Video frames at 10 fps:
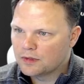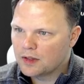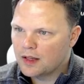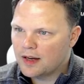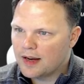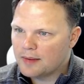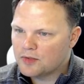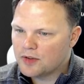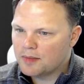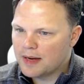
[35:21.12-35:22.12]
I'll let
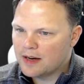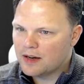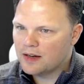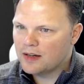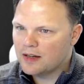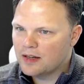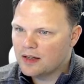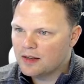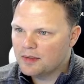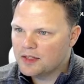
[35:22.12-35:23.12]
apps run in the background.
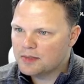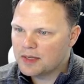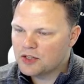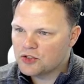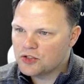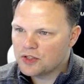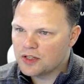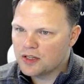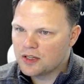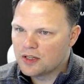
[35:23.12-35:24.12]
Let me just make
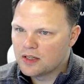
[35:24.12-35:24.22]
sure.